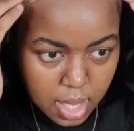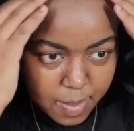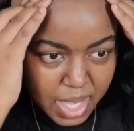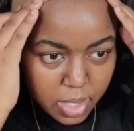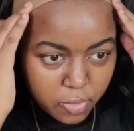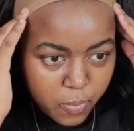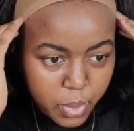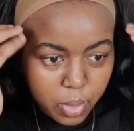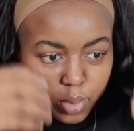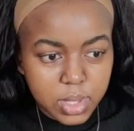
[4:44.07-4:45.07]
I'm kind of
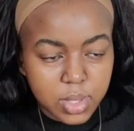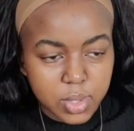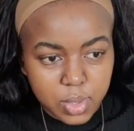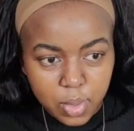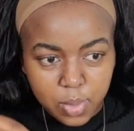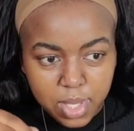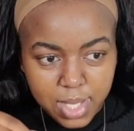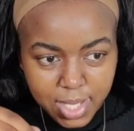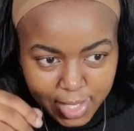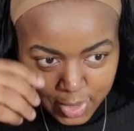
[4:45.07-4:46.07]
bold, so
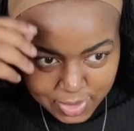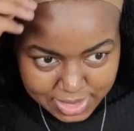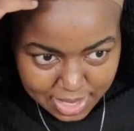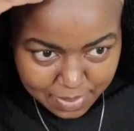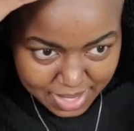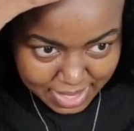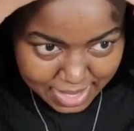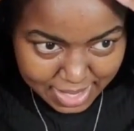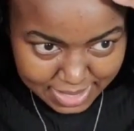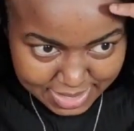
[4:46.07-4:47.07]
it looks like my
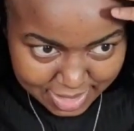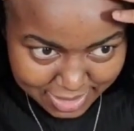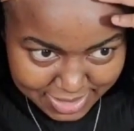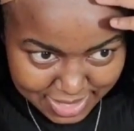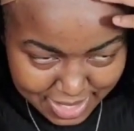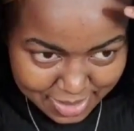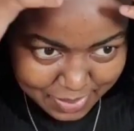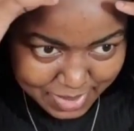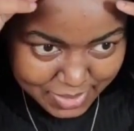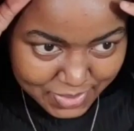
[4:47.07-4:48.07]
hairline starts there,
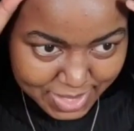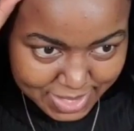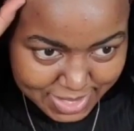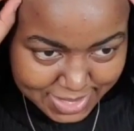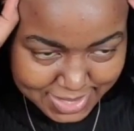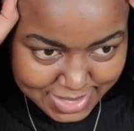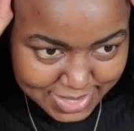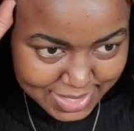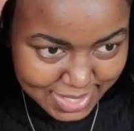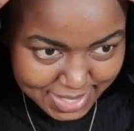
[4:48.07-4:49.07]
but it really doesn't.